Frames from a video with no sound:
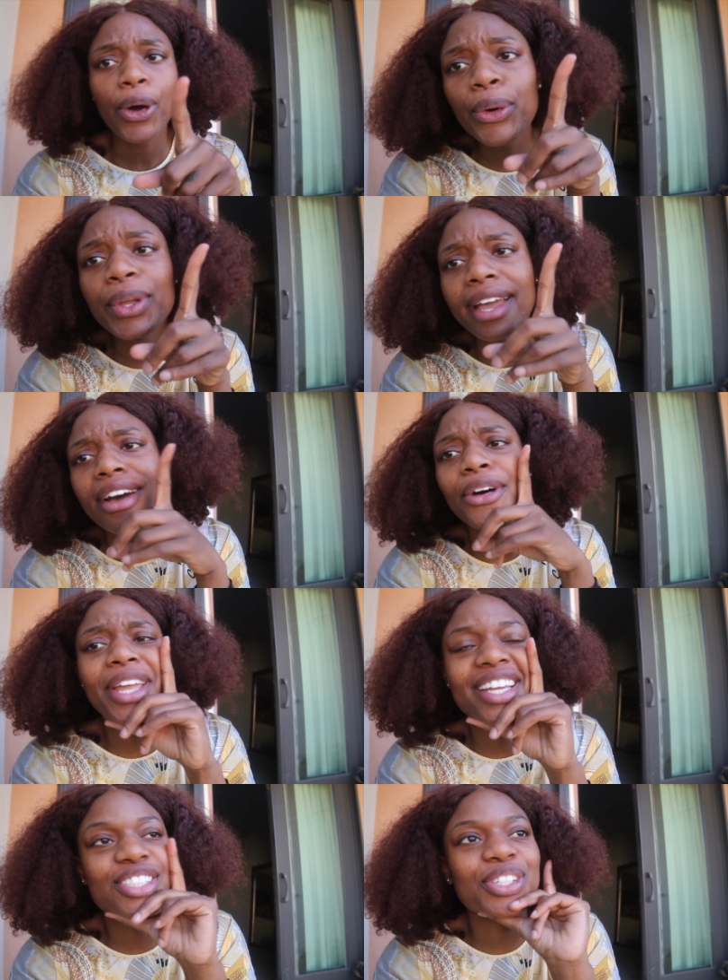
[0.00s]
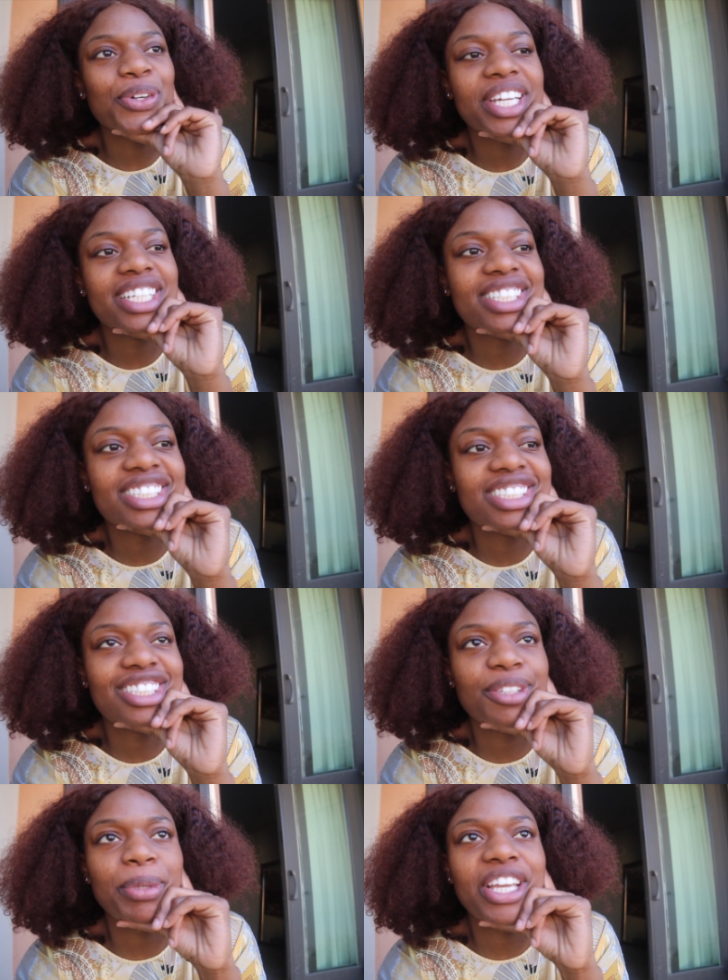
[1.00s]
Oh yeah, okay, so in
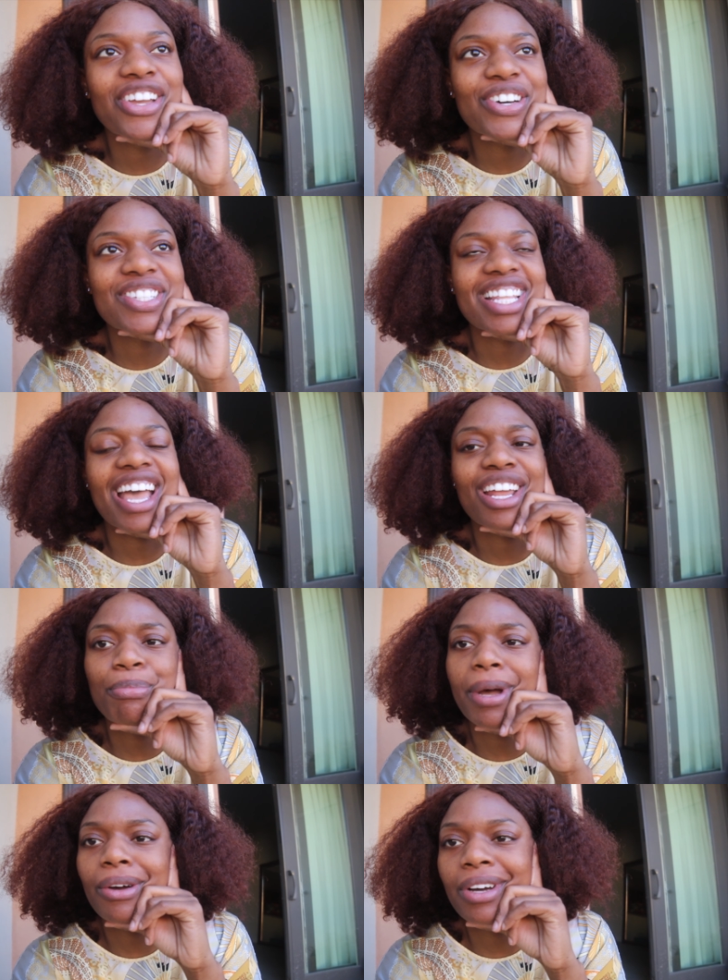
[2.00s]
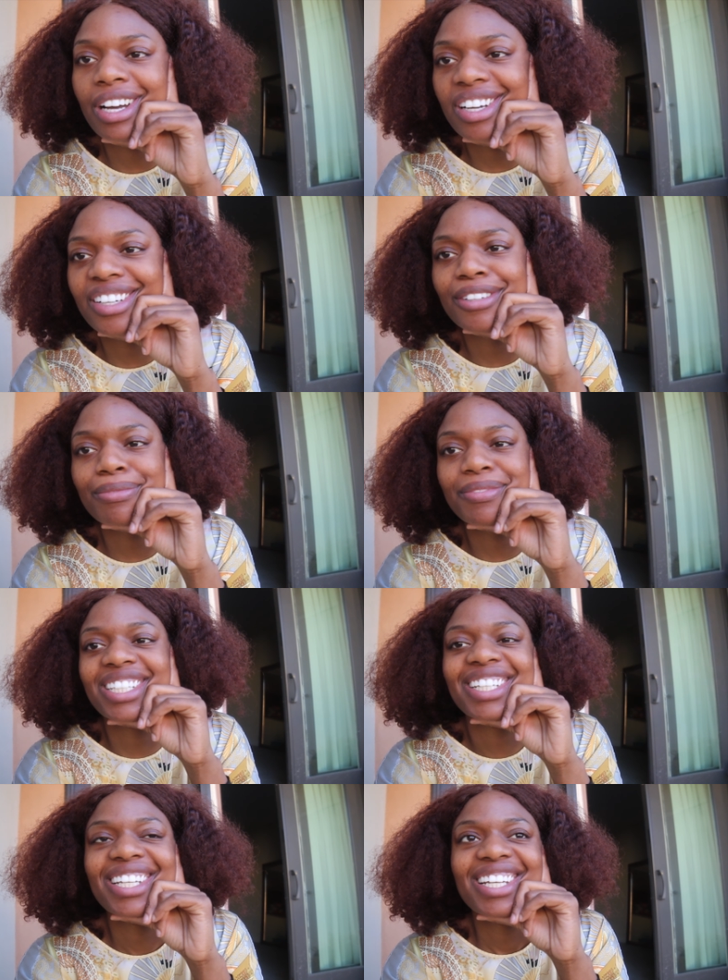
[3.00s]
addition to being all sad about um,
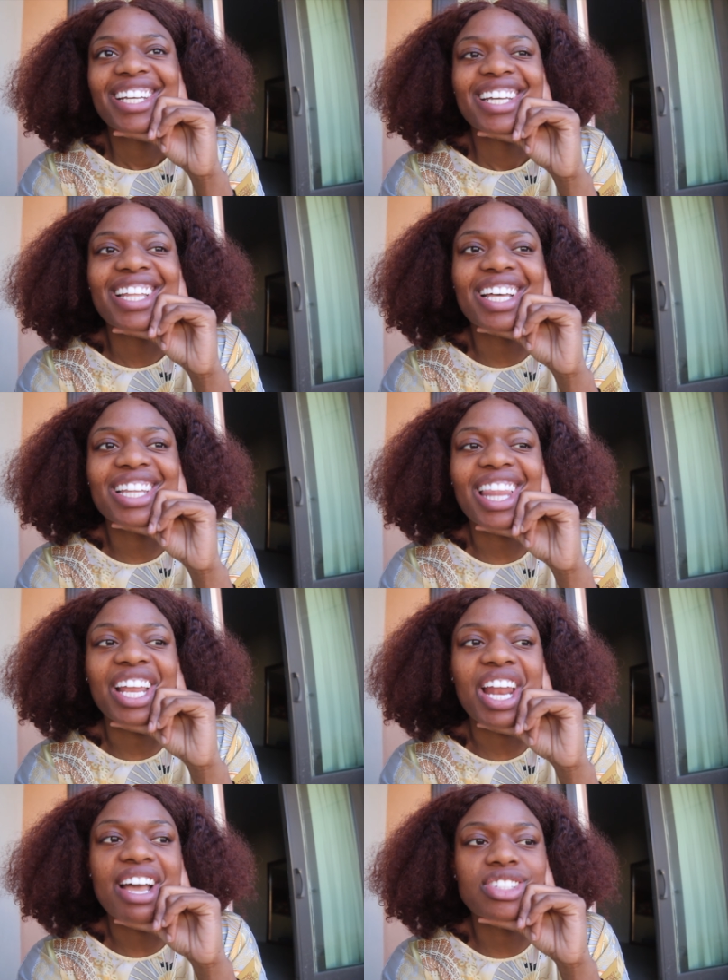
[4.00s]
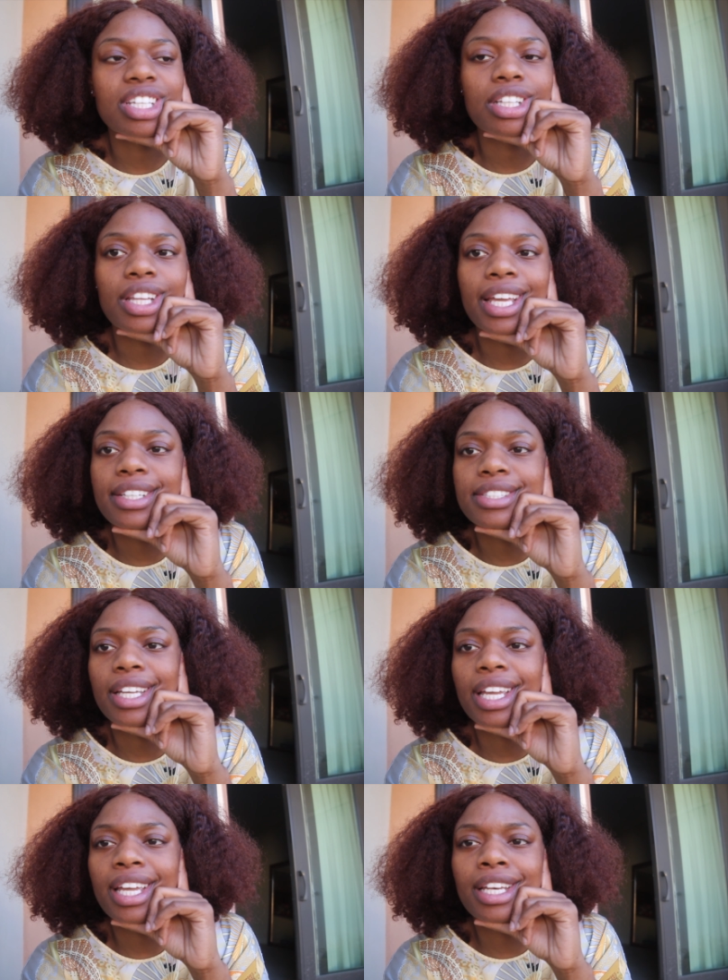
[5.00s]
uh, like not seeing the ladies
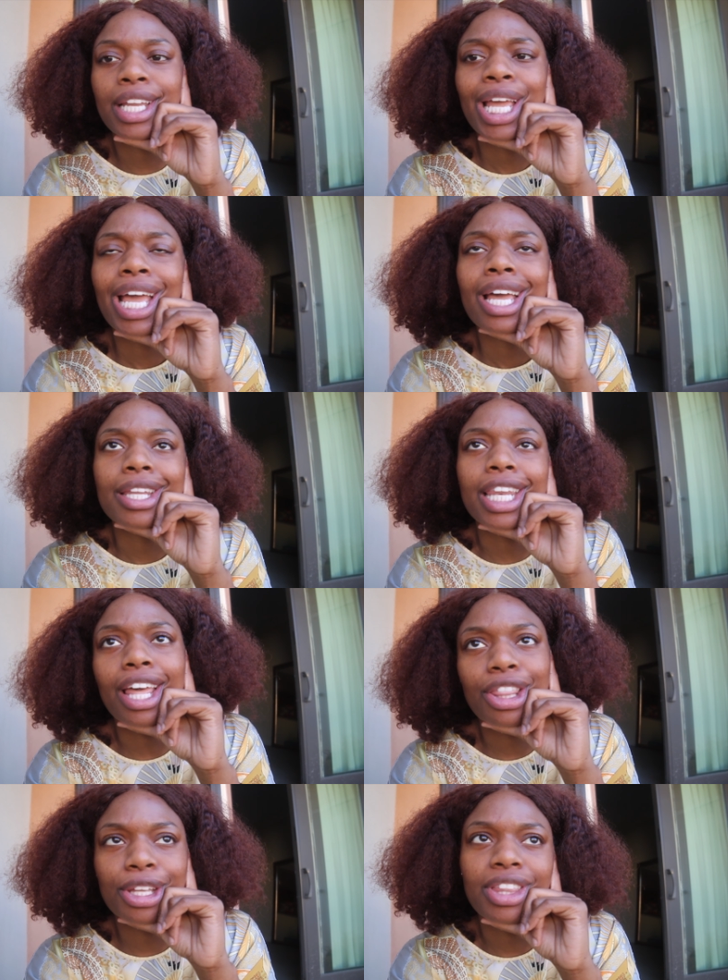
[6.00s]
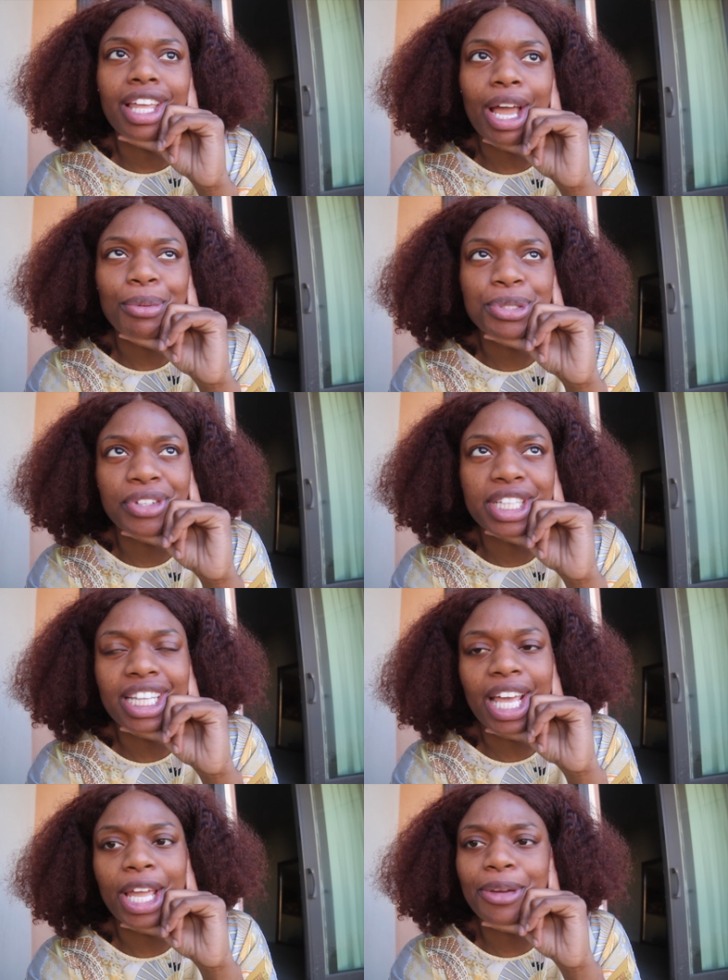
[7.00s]
again, the other thing I was
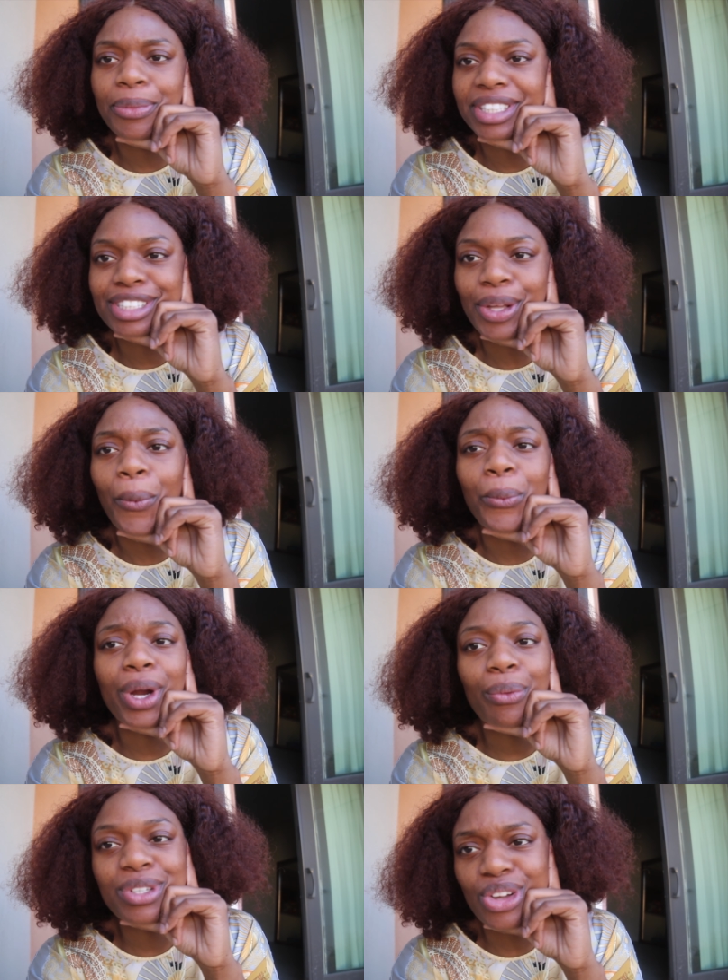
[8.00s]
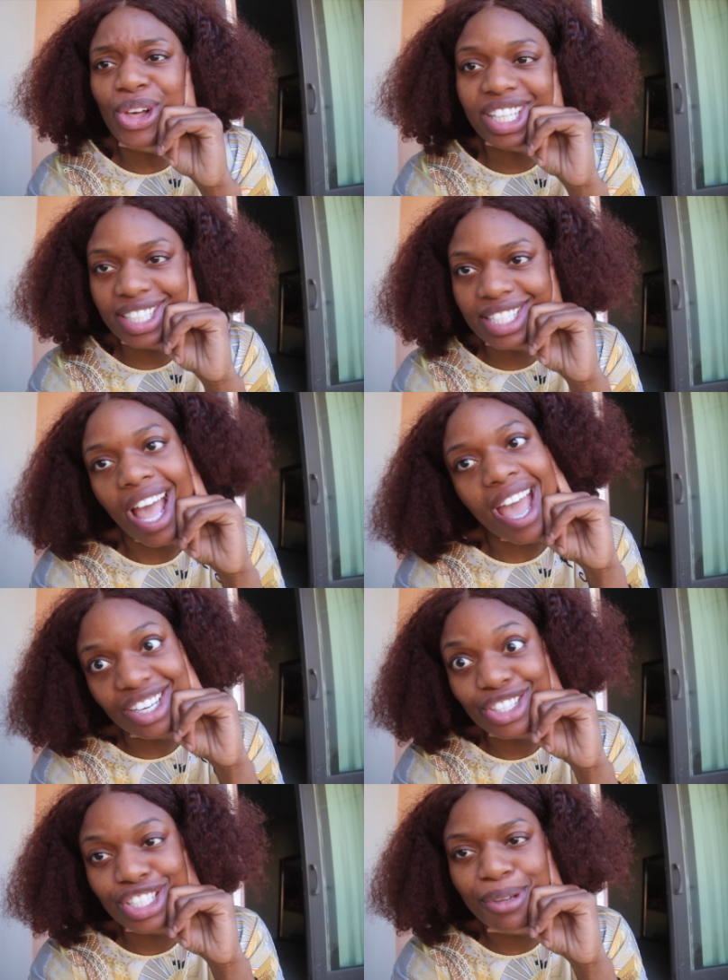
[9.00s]
feeling like was where was all of this
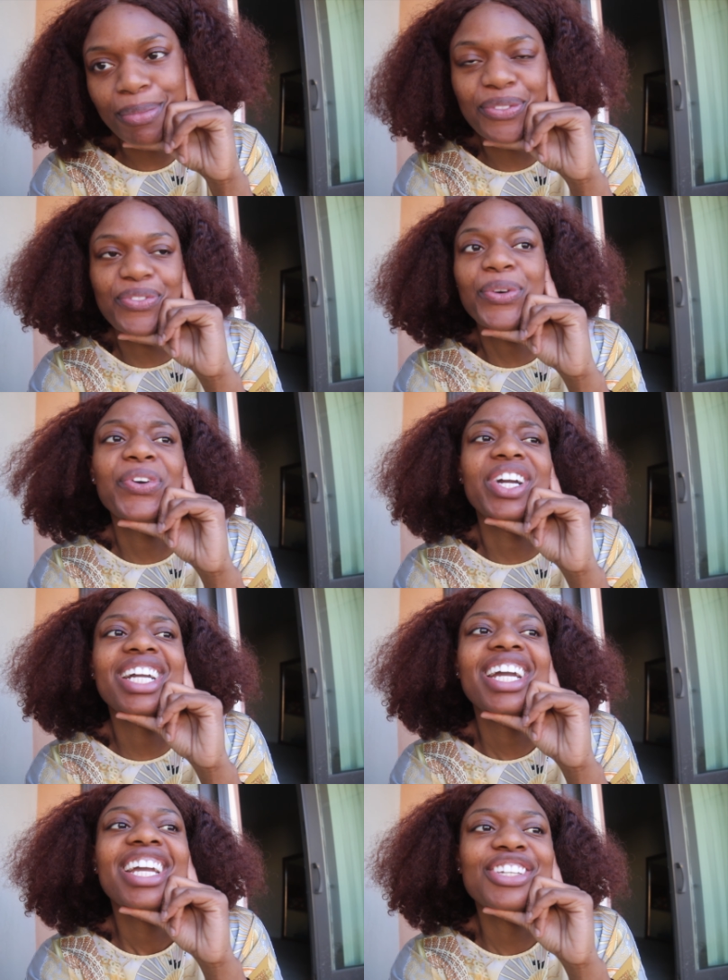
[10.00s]
energy before?